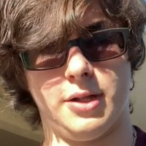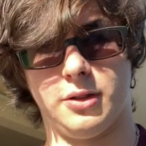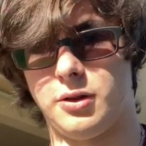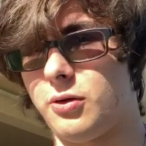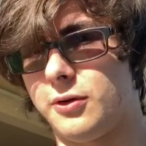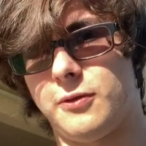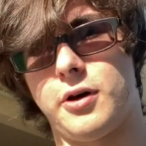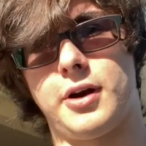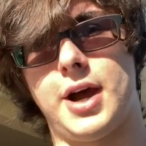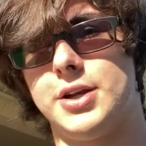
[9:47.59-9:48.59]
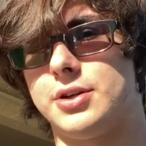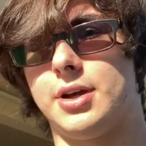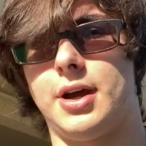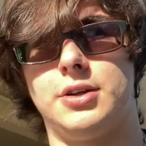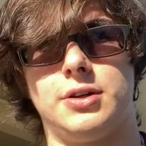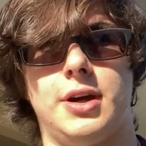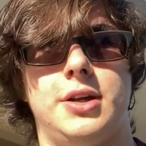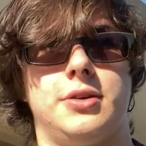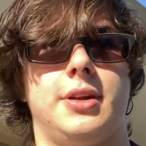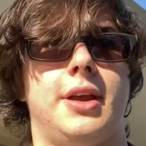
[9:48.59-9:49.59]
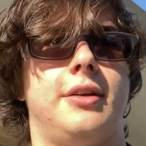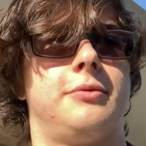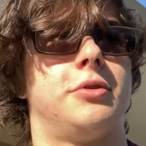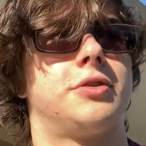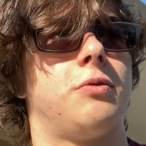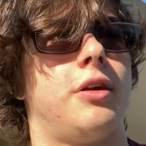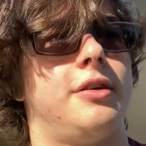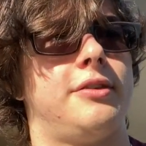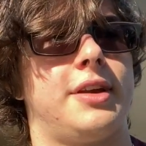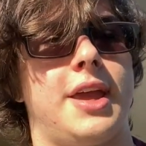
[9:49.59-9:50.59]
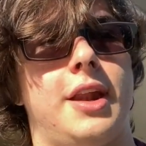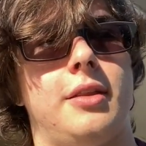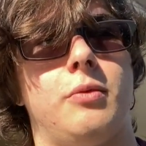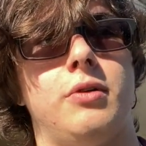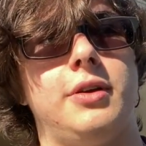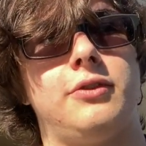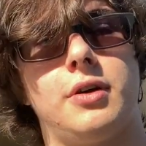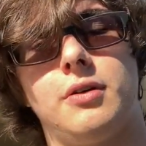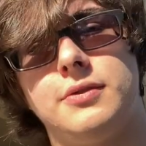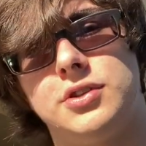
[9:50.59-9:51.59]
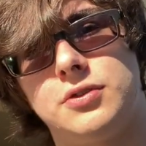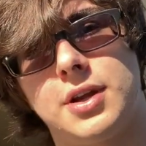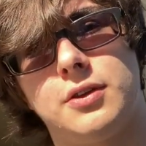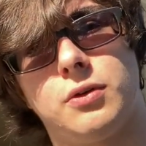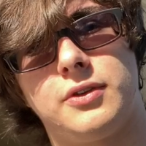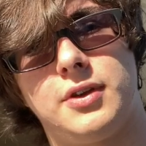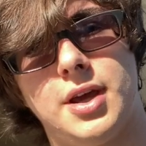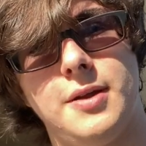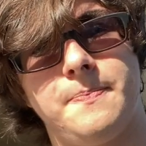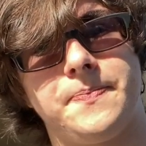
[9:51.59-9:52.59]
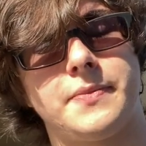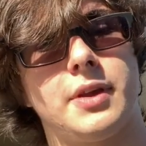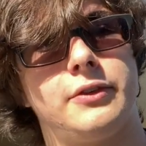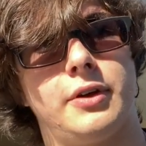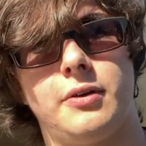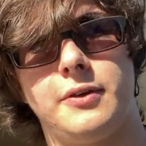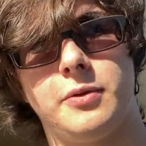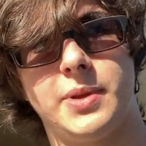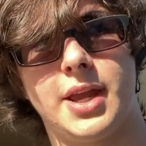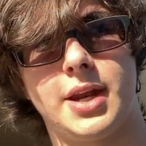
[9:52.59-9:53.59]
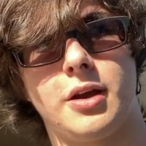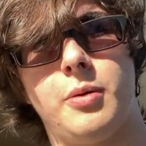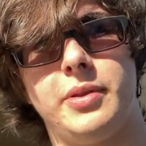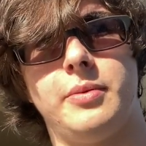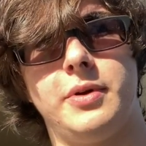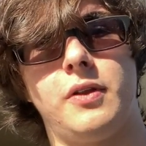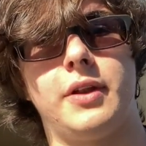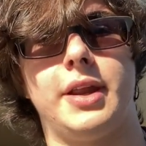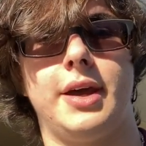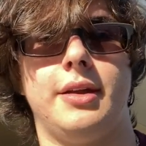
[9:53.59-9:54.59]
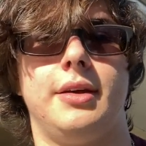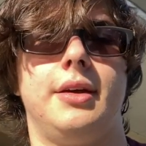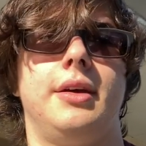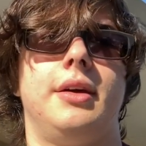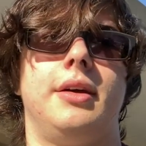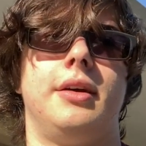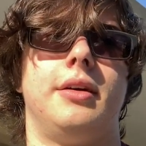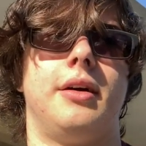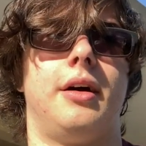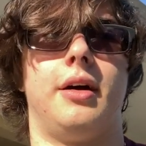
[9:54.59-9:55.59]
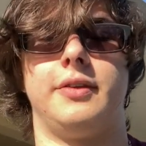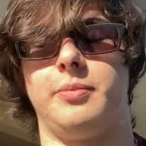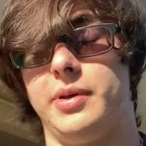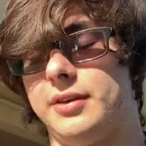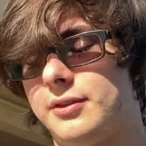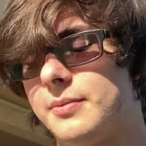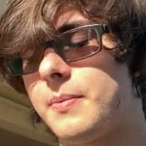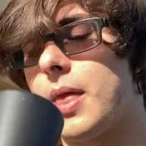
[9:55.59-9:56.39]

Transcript: Load of water. Hydrate. Get as much water as I can in the morning, so I don't have to drink it towards the night, so I don't have to be getting up in the middle of the night to piss.